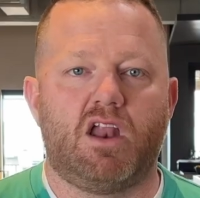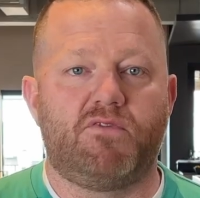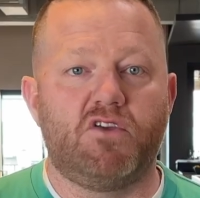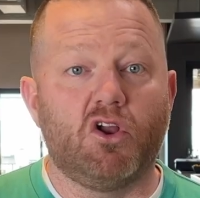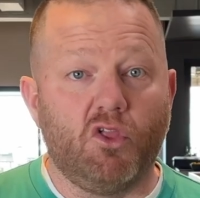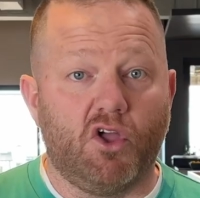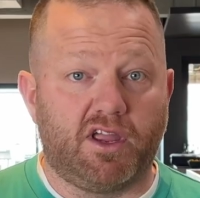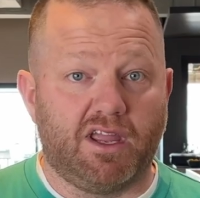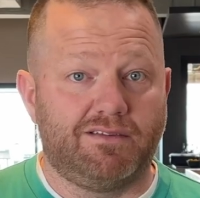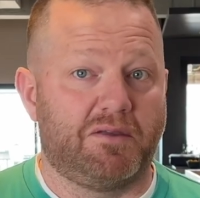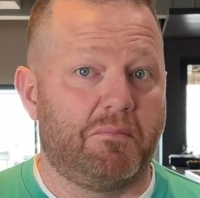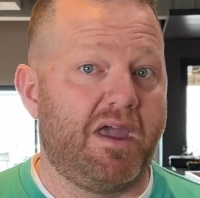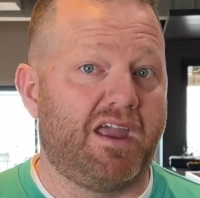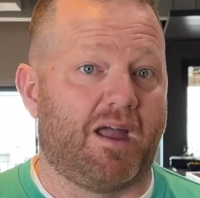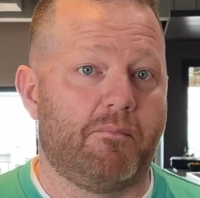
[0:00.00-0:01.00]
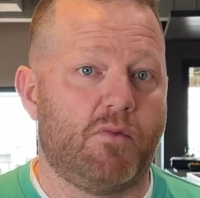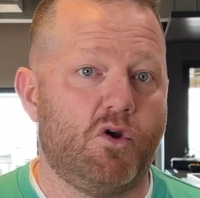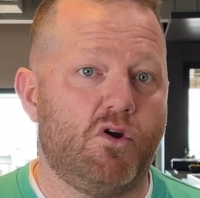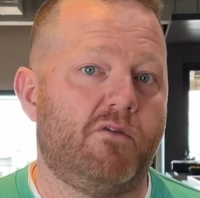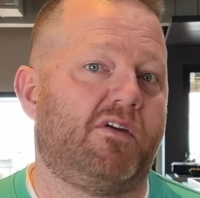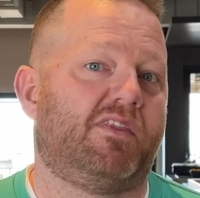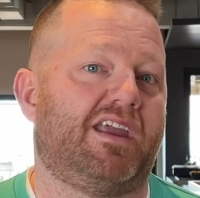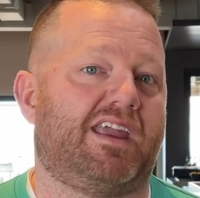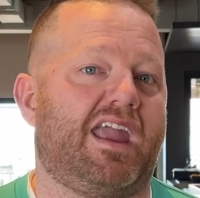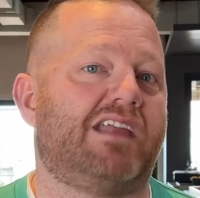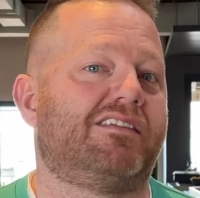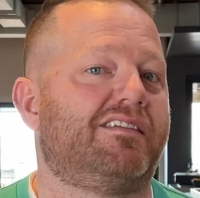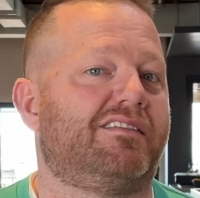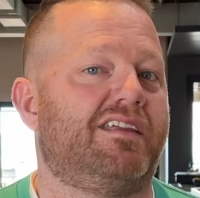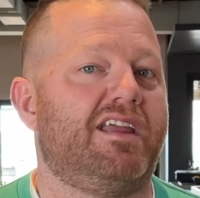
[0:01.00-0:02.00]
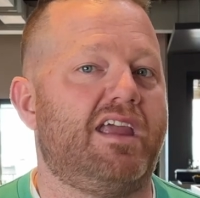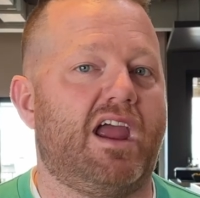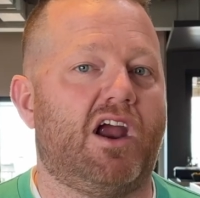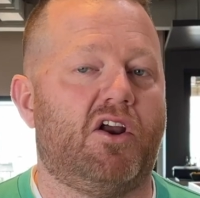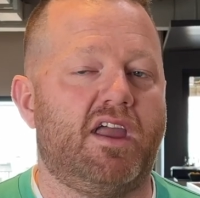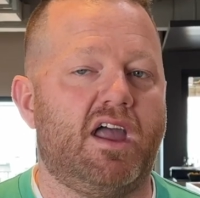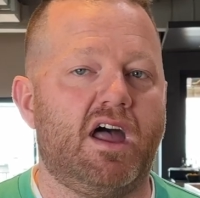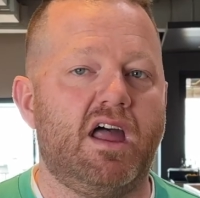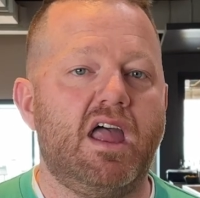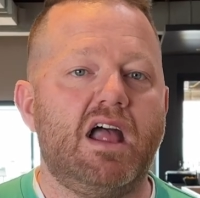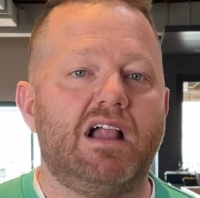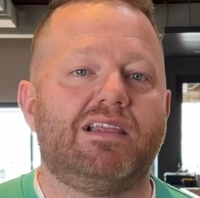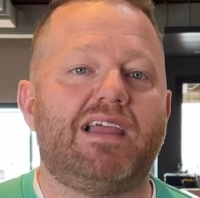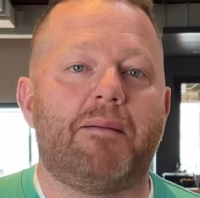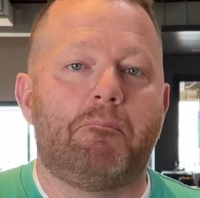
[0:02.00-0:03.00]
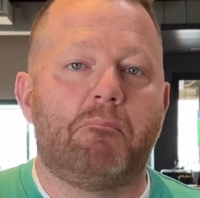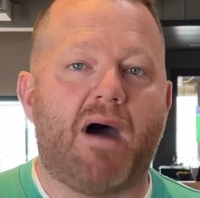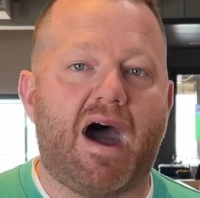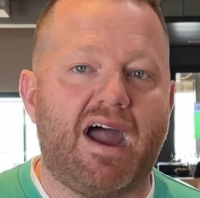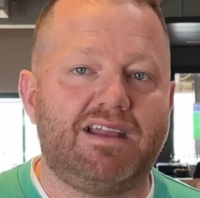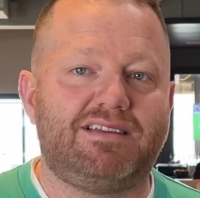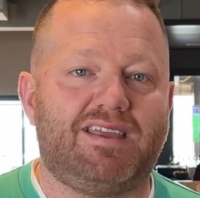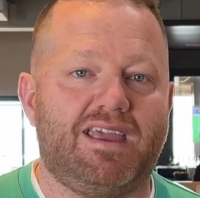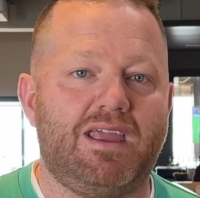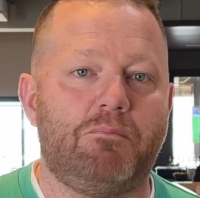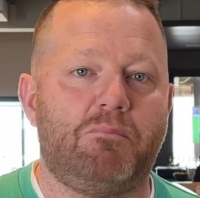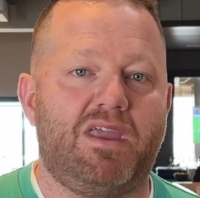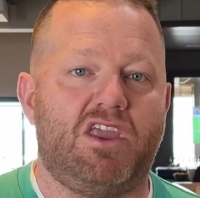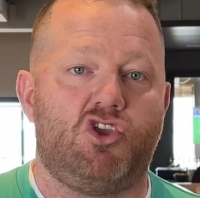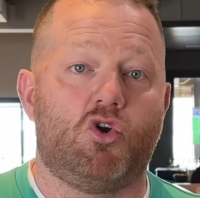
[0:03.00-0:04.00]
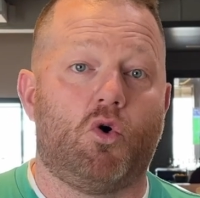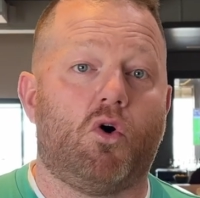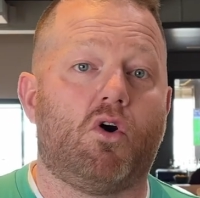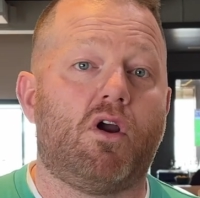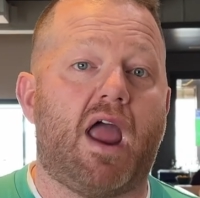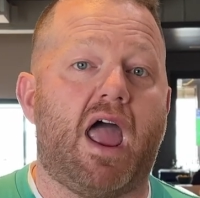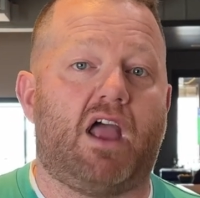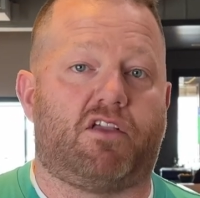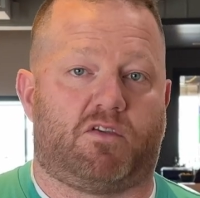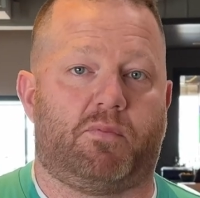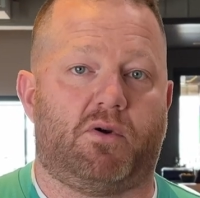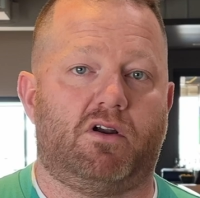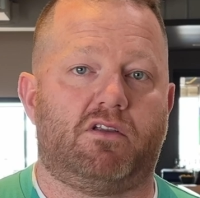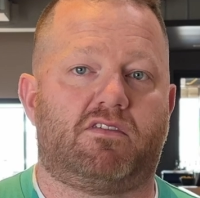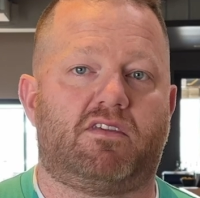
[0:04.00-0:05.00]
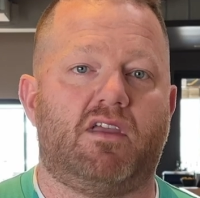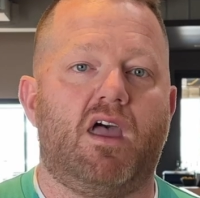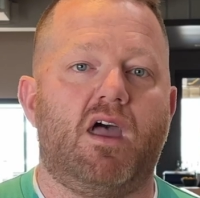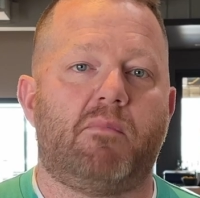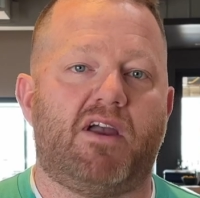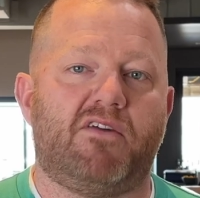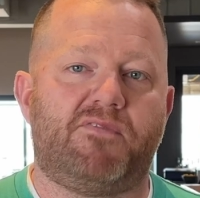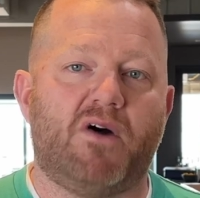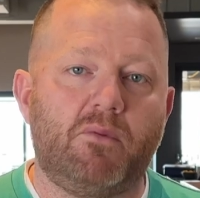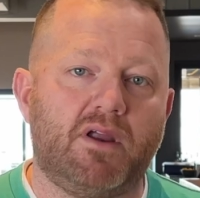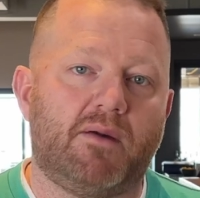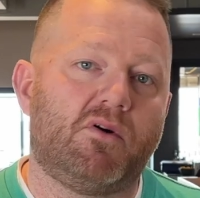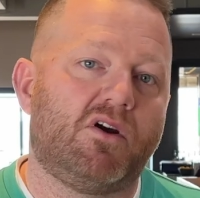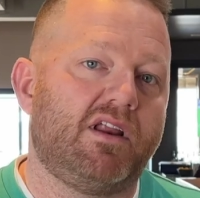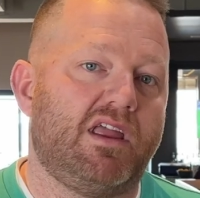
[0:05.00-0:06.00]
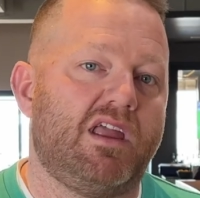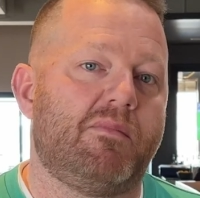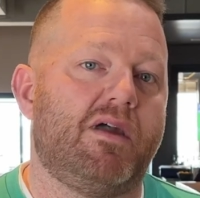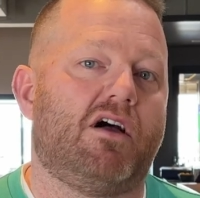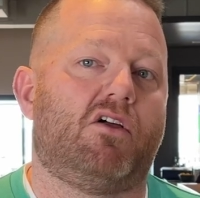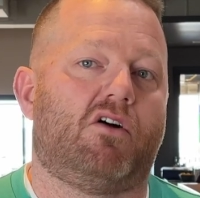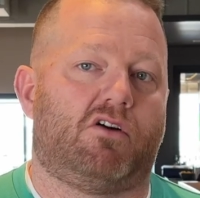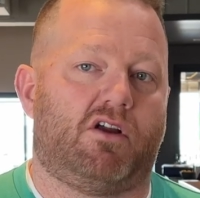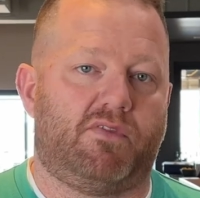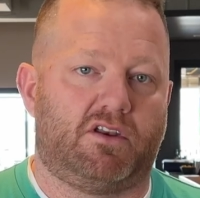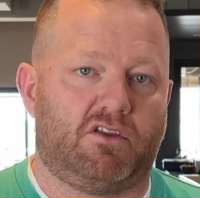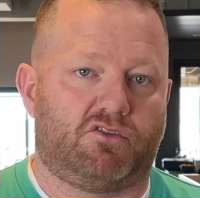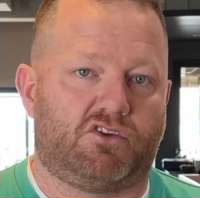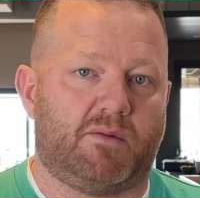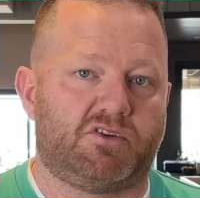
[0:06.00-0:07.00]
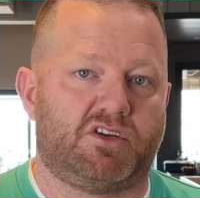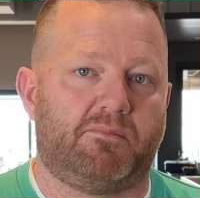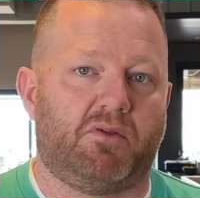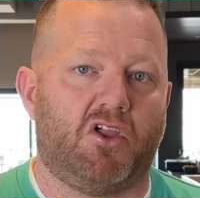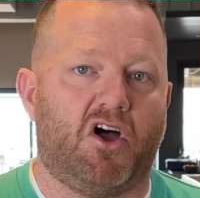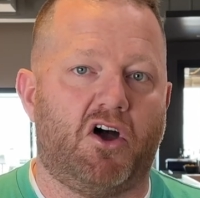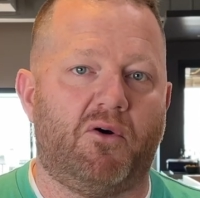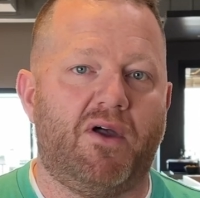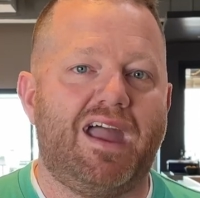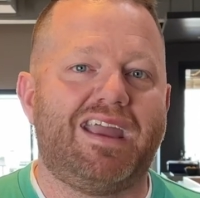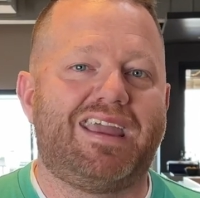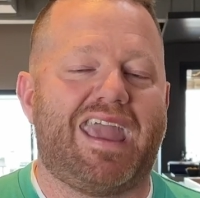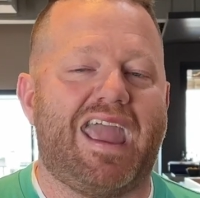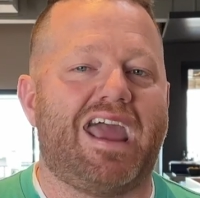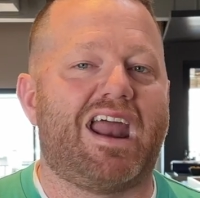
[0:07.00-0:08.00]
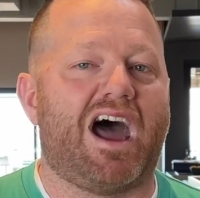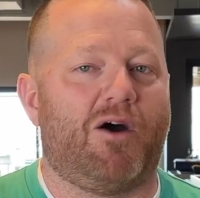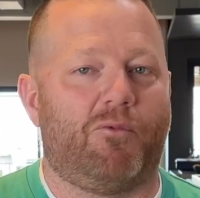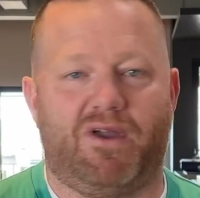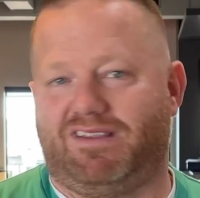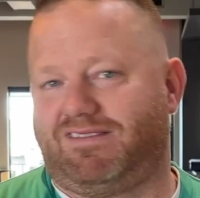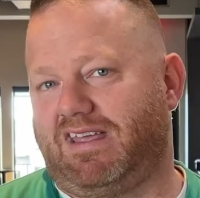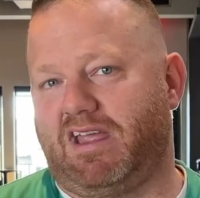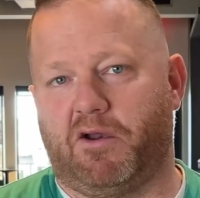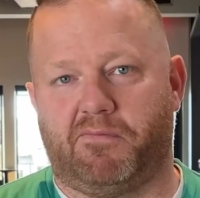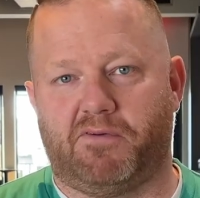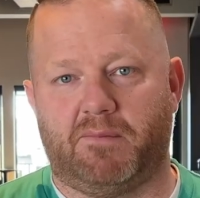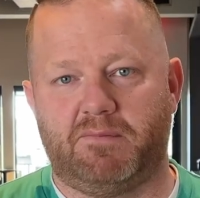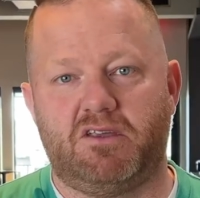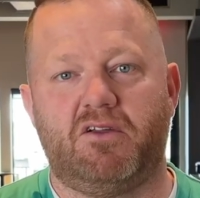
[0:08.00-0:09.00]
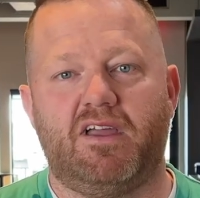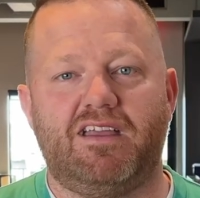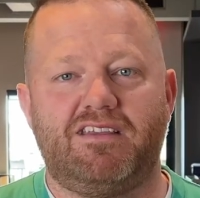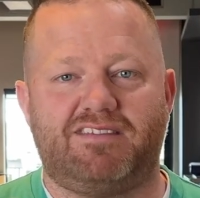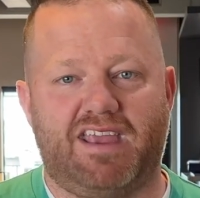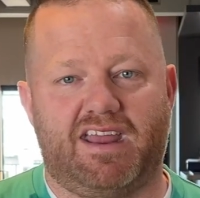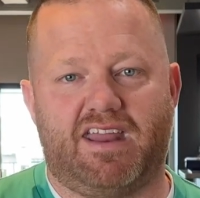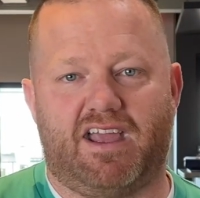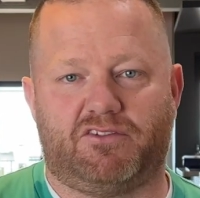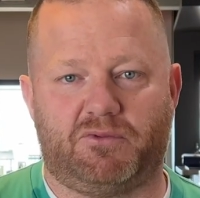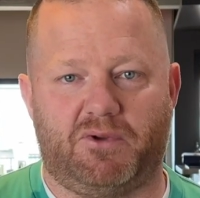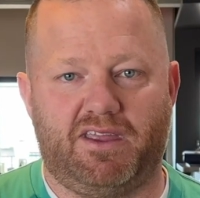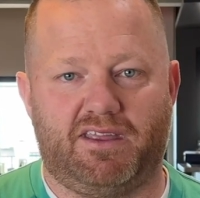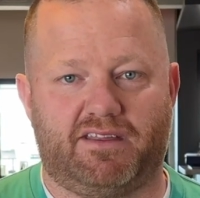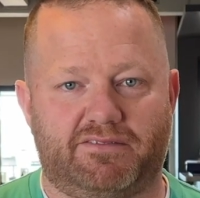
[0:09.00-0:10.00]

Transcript: if you're looking to make a move in the Kansas City area, let my team be your experts. My phone number and email are in the description below. Cannot wait to hear from you. See you next week.